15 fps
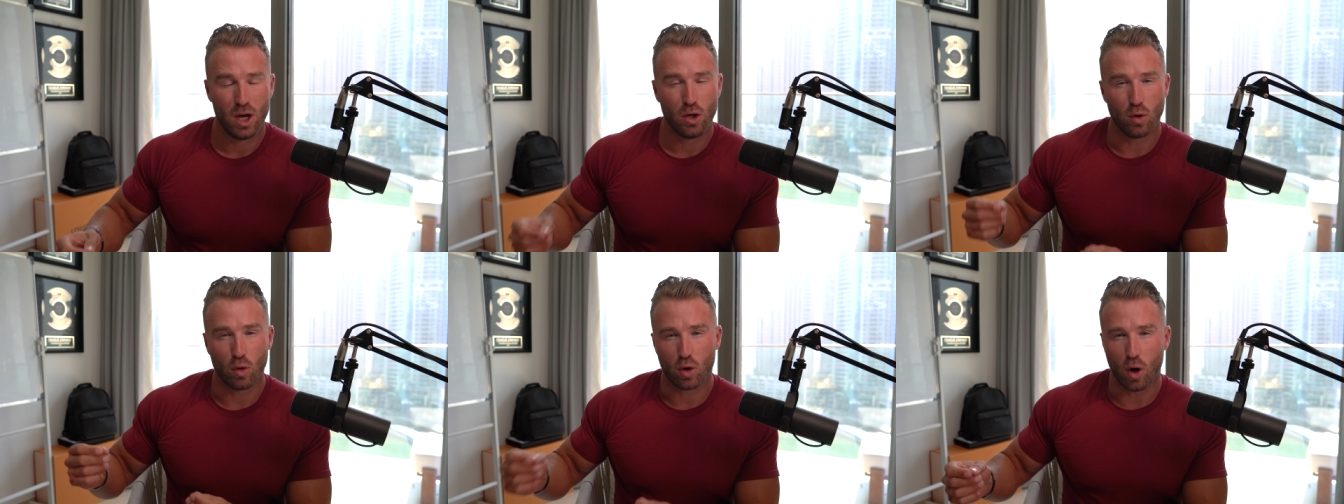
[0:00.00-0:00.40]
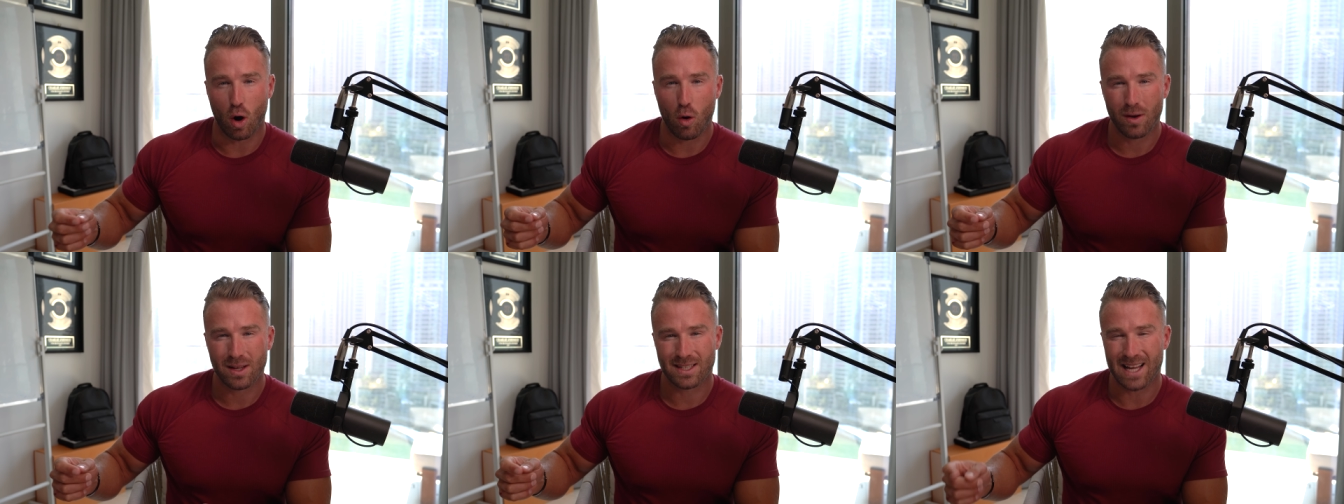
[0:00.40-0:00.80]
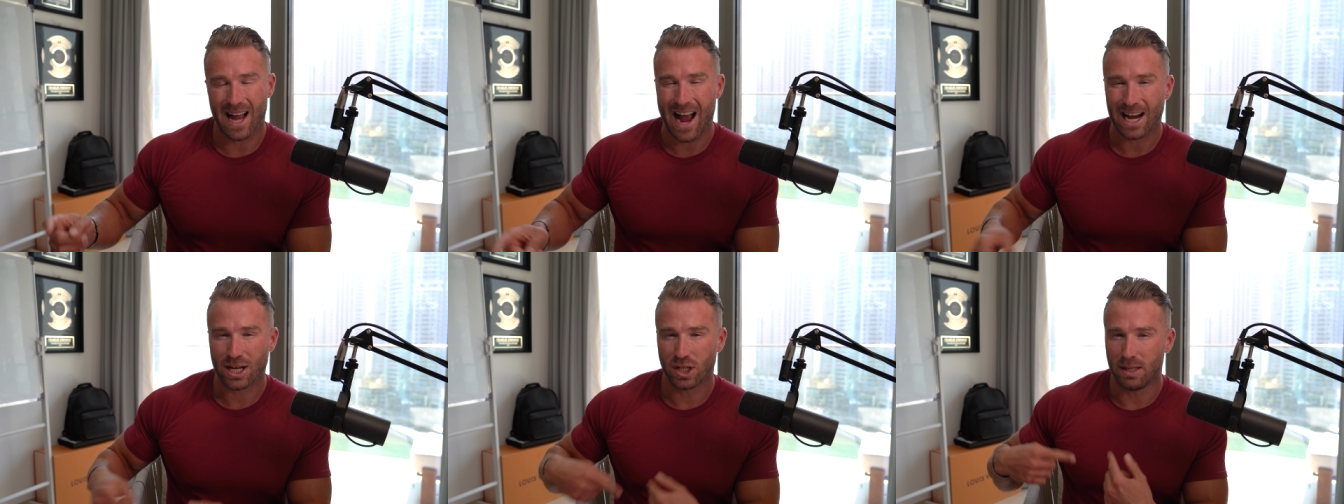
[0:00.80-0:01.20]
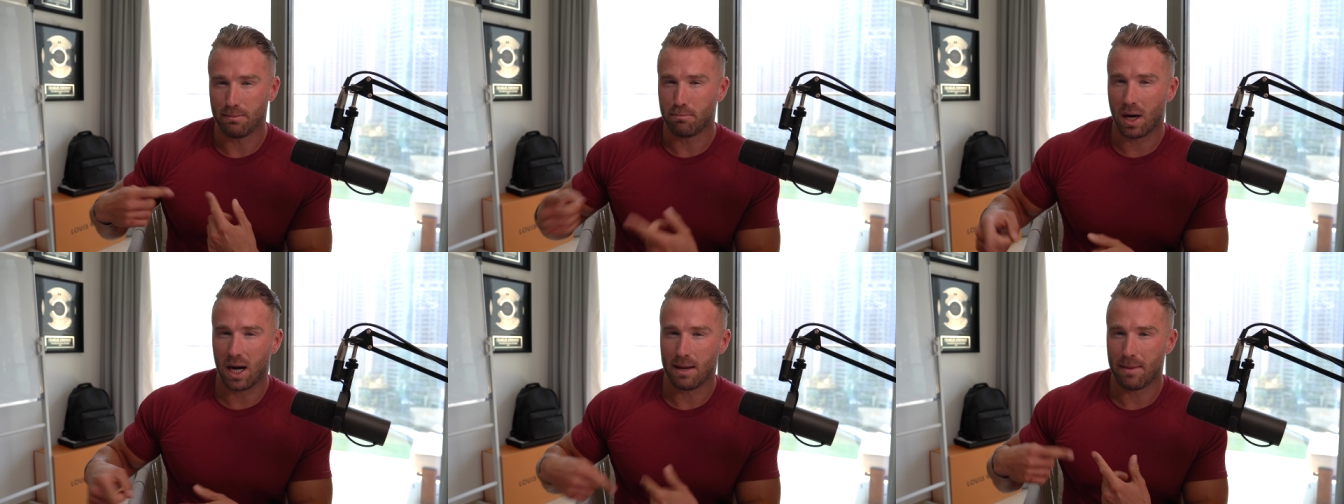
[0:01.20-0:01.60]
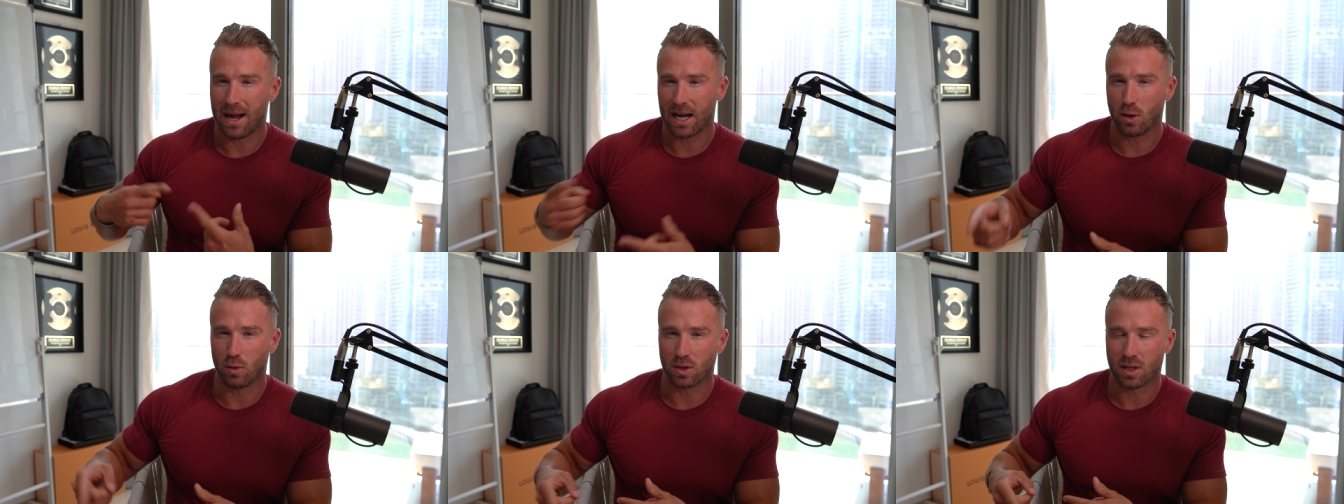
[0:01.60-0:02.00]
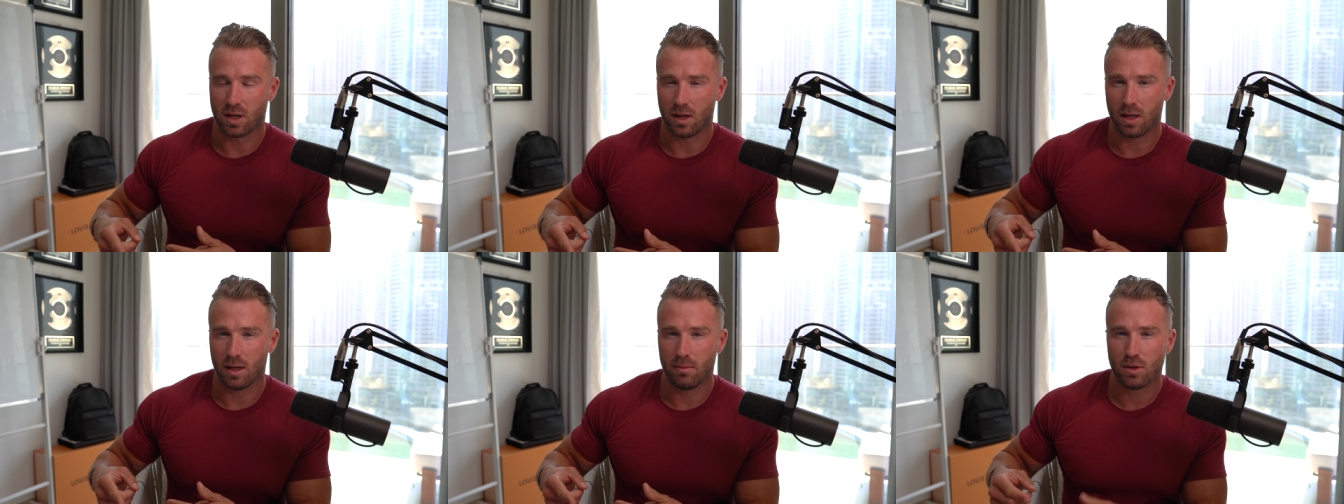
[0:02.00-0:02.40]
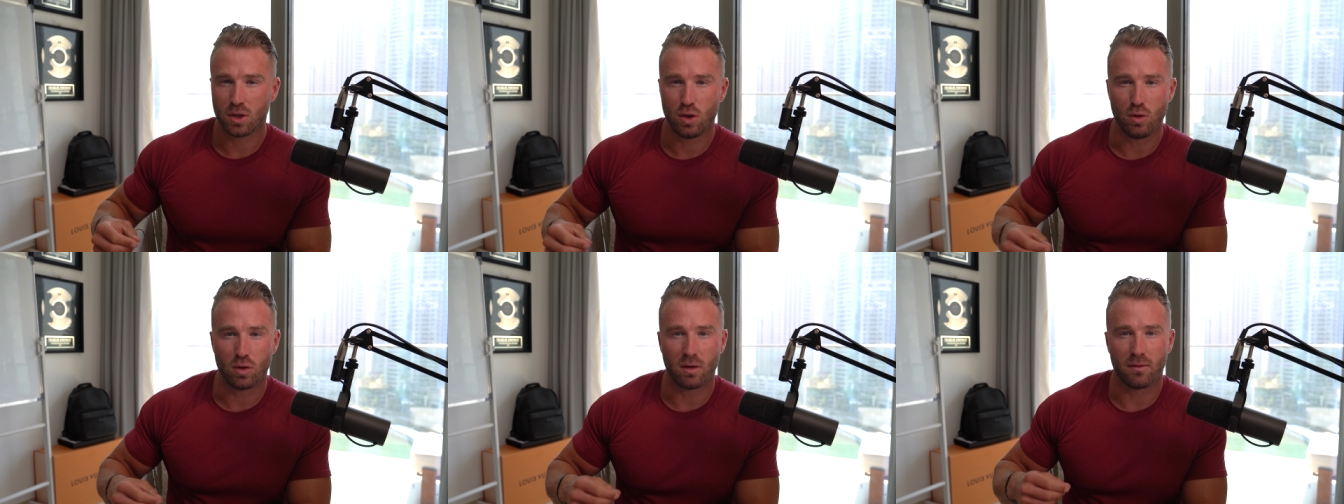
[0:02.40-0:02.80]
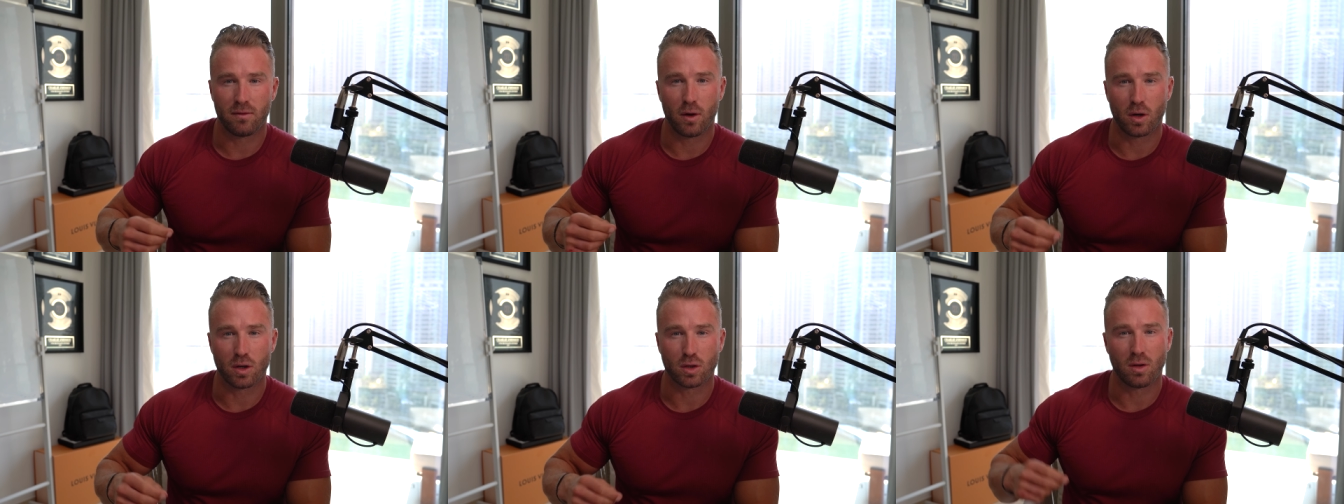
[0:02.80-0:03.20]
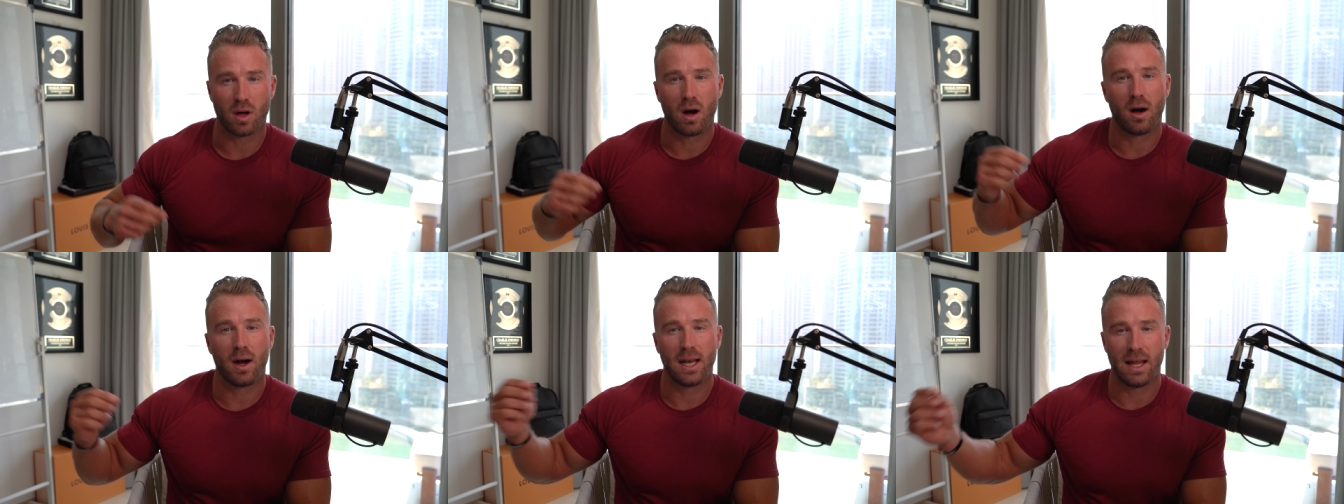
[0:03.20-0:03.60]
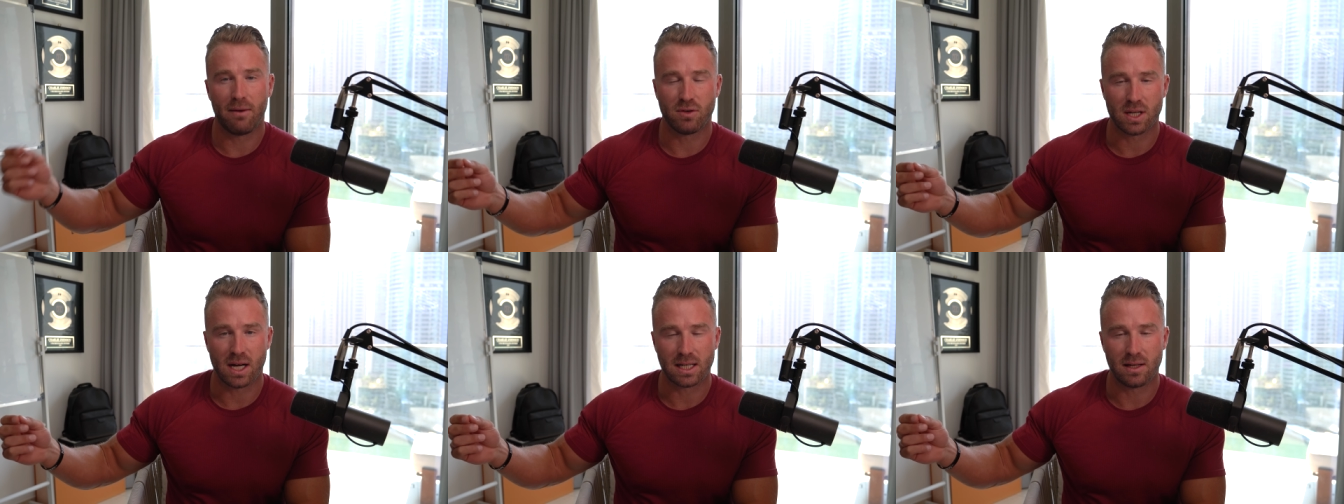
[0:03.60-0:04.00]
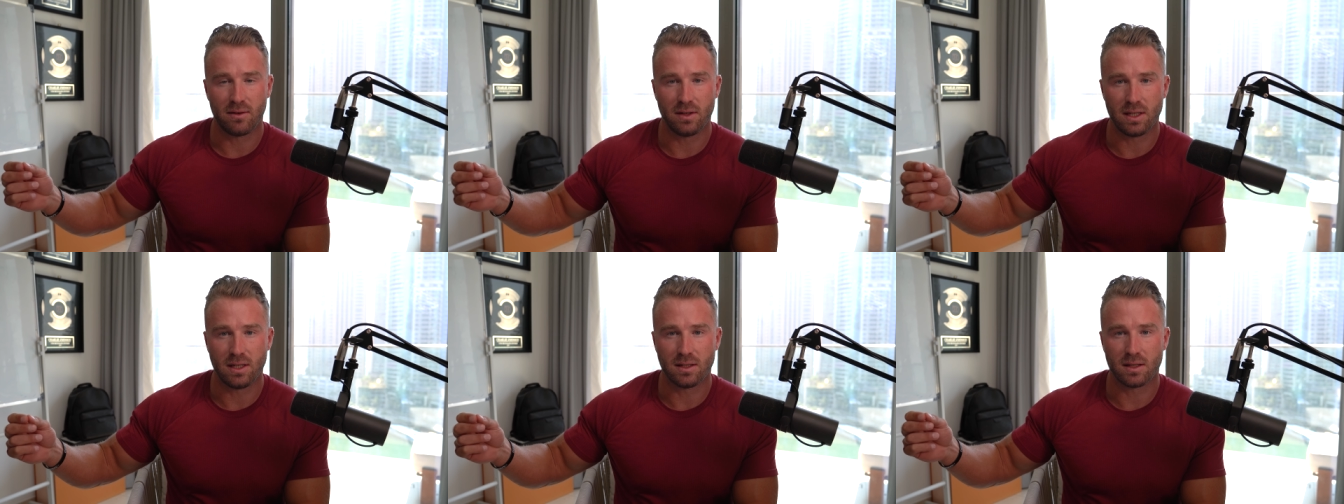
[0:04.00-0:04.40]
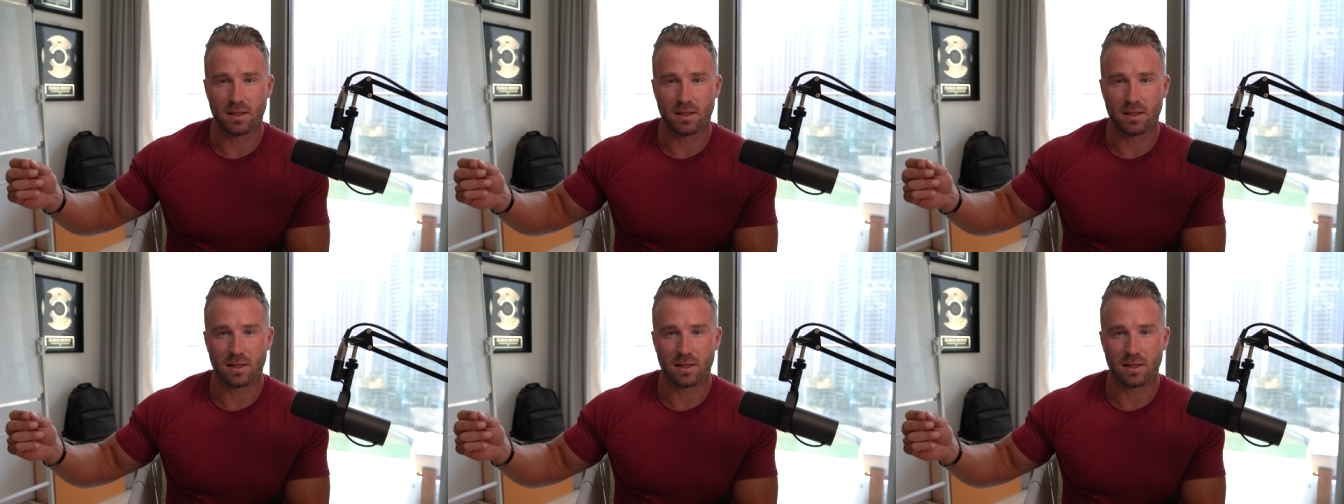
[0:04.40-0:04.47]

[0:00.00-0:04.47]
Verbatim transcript: Your goal is to actually buy back your time so you can focus on the high leverage activities